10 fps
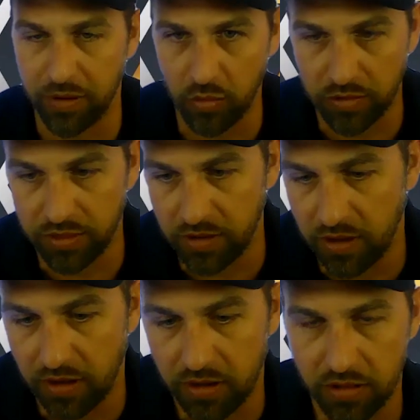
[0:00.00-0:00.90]
it with
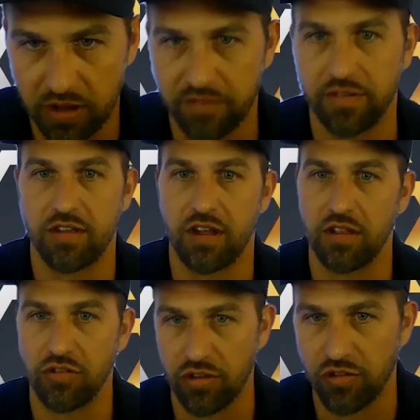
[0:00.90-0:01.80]
the collective
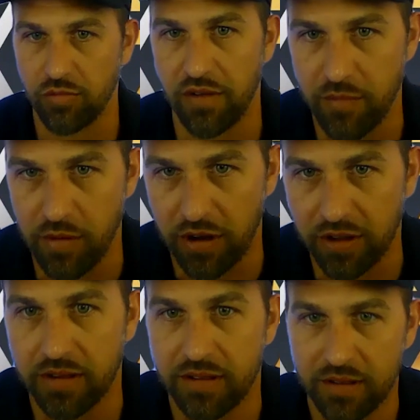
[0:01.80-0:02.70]
intelligence from everybody.